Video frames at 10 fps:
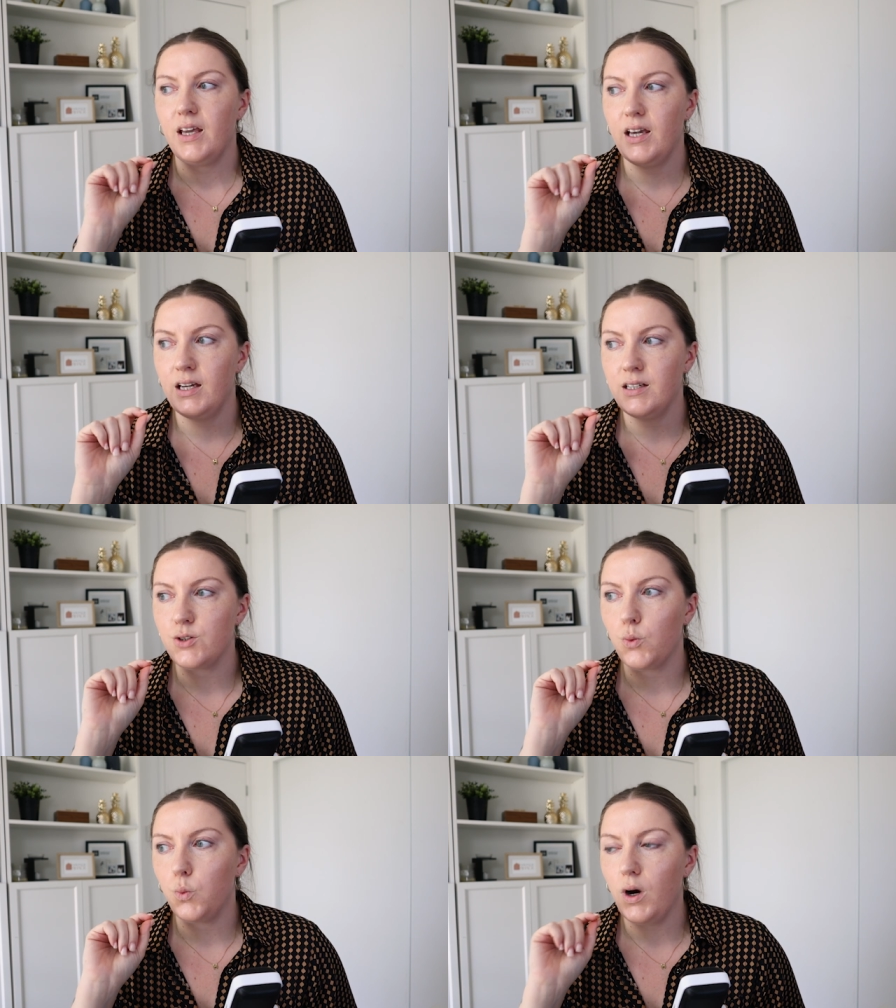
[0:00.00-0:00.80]
And
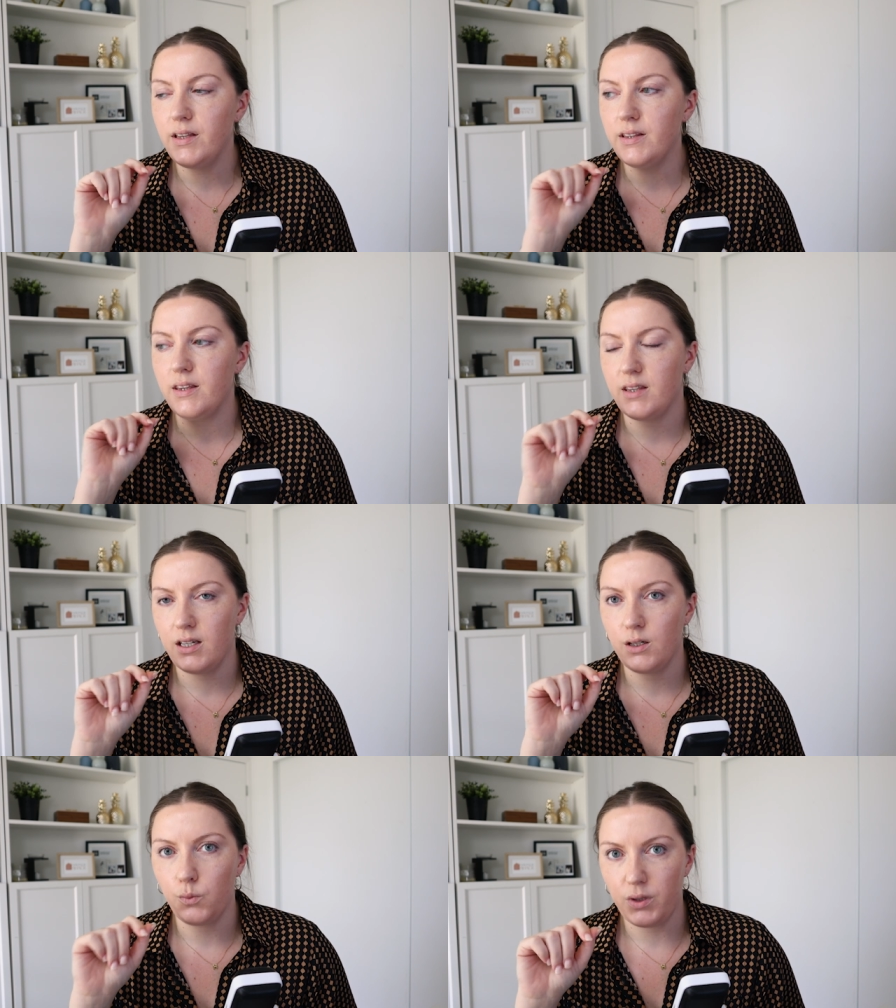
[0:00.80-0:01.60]
one
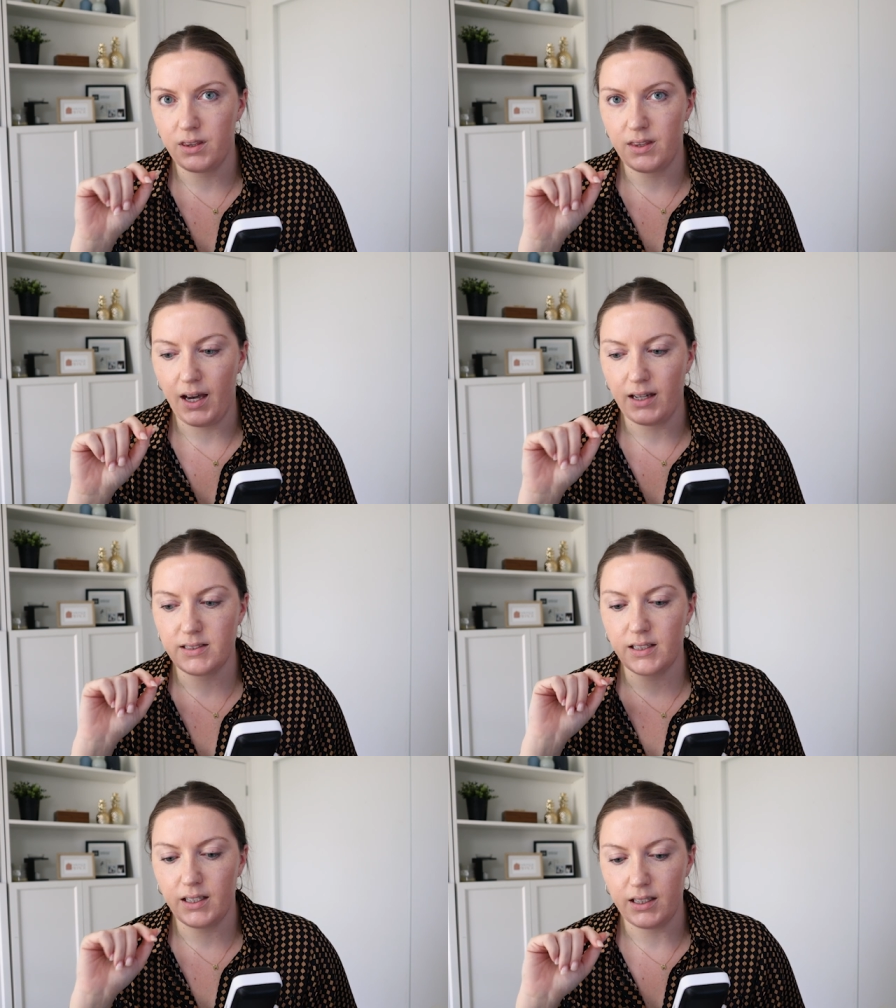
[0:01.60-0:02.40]
thing with
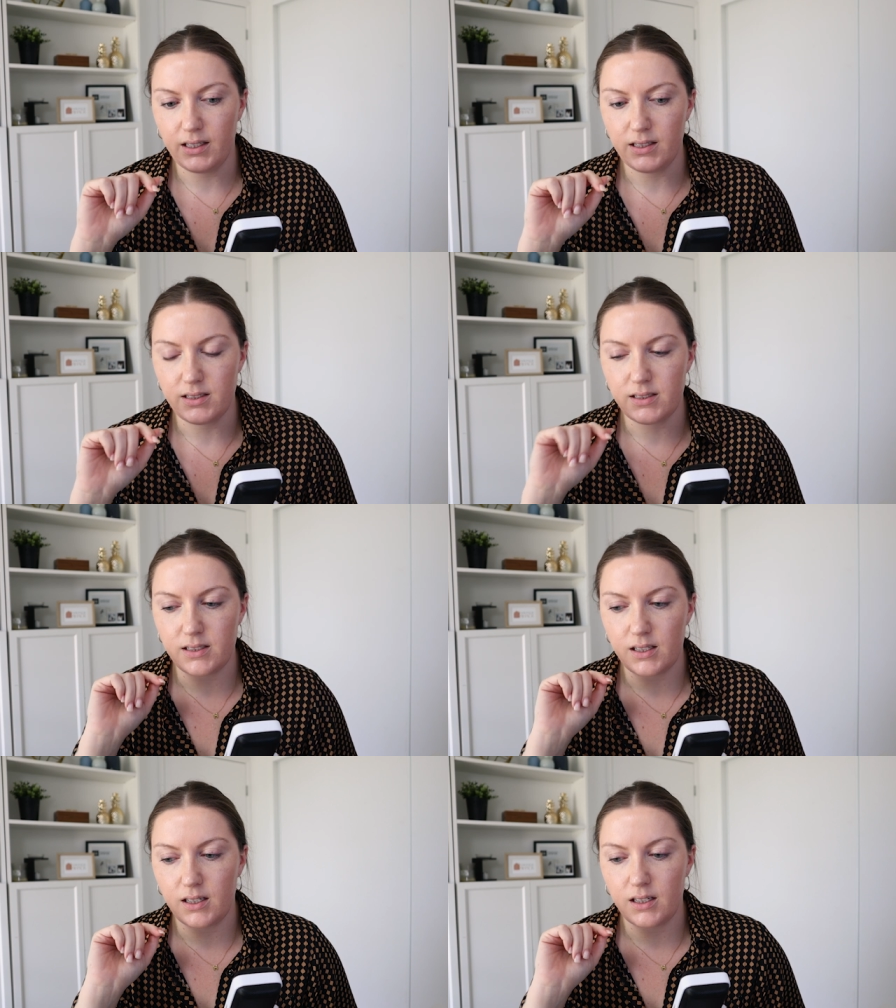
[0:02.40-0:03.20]
that is